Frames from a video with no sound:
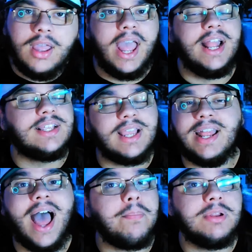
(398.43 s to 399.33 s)
It's
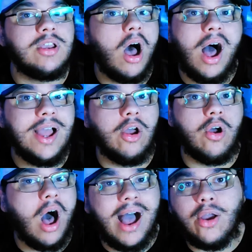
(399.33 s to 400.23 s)
It happened to Ayo.
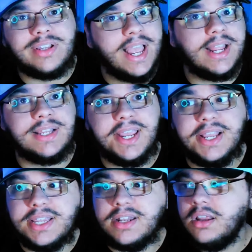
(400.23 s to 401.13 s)
Ayo second
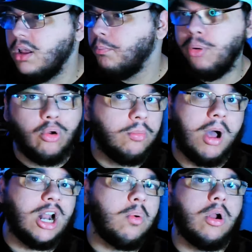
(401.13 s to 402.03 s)
season, boom,
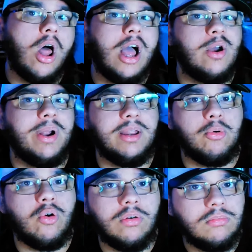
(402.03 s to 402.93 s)
I don't want Ayo
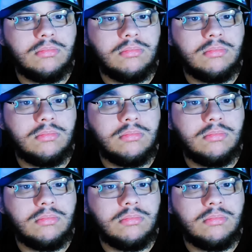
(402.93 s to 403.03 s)
anymore.